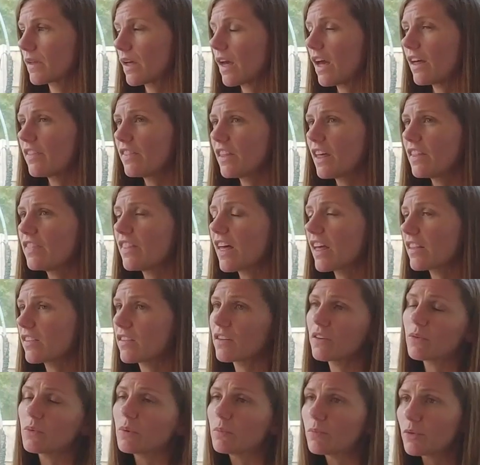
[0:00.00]
And then
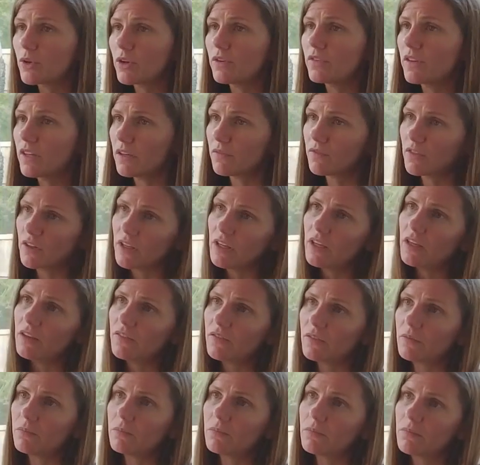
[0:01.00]
that's going to improve it
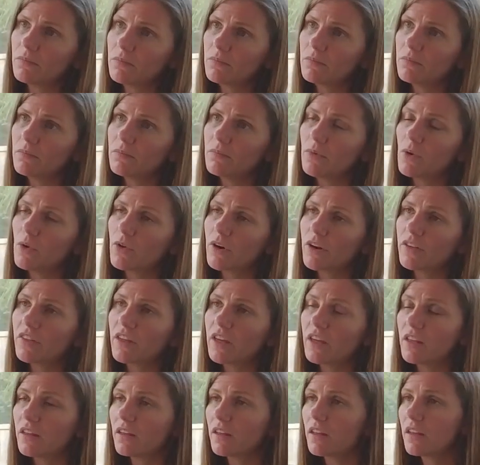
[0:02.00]
even more, I
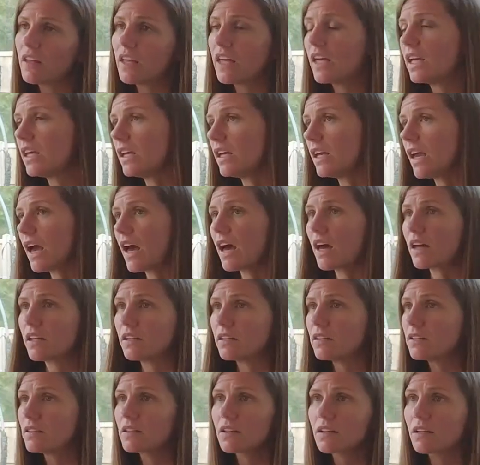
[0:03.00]
think. Heat
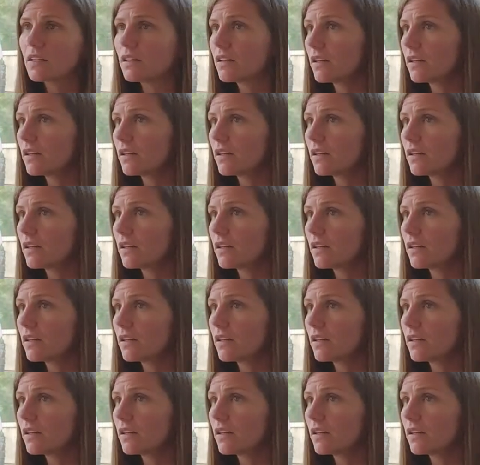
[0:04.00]
and...